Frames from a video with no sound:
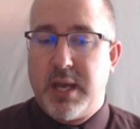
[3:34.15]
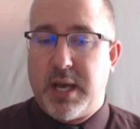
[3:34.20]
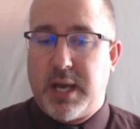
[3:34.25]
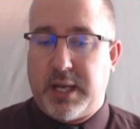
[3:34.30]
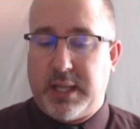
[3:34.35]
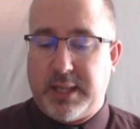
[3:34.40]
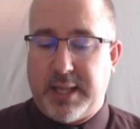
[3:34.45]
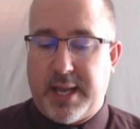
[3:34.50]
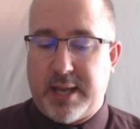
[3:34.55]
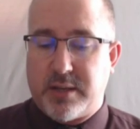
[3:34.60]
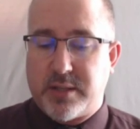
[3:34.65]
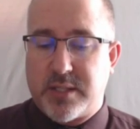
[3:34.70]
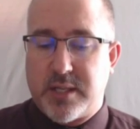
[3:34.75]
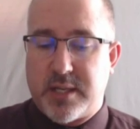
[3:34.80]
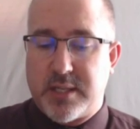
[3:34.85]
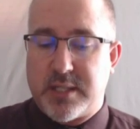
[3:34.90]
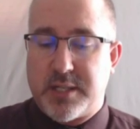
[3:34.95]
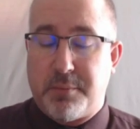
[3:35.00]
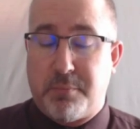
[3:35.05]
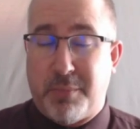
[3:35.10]
allows
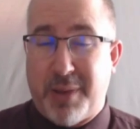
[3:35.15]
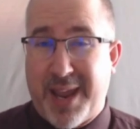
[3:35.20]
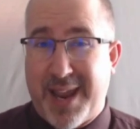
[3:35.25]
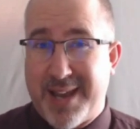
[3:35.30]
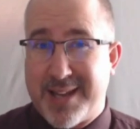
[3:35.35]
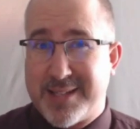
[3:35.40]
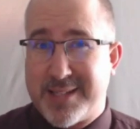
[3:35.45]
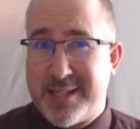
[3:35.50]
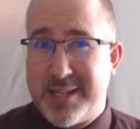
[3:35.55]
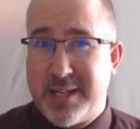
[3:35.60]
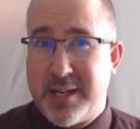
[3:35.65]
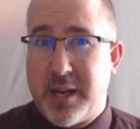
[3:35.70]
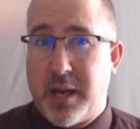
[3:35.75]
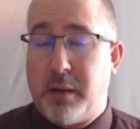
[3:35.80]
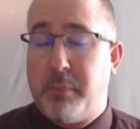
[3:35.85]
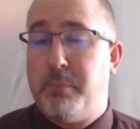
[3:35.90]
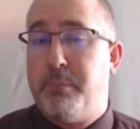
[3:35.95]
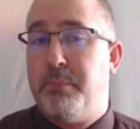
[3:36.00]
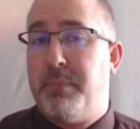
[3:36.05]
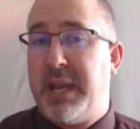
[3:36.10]
us to pass in a
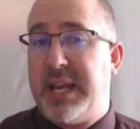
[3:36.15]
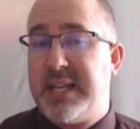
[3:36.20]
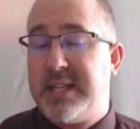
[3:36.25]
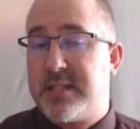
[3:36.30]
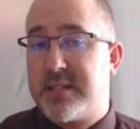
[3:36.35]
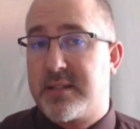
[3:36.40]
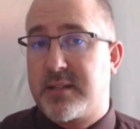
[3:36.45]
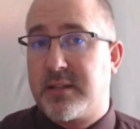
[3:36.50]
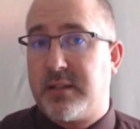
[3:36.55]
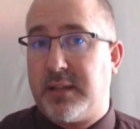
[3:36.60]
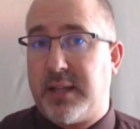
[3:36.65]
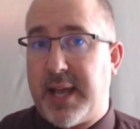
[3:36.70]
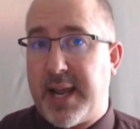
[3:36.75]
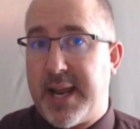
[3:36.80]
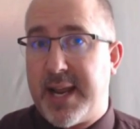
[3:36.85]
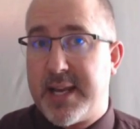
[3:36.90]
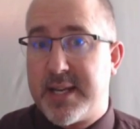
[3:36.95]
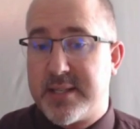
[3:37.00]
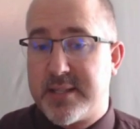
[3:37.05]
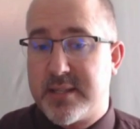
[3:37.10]
base
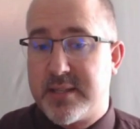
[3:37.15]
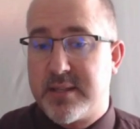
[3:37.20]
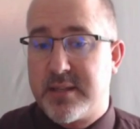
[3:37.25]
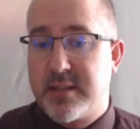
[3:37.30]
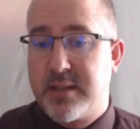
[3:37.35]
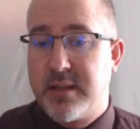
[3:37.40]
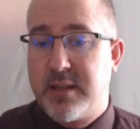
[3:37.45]
class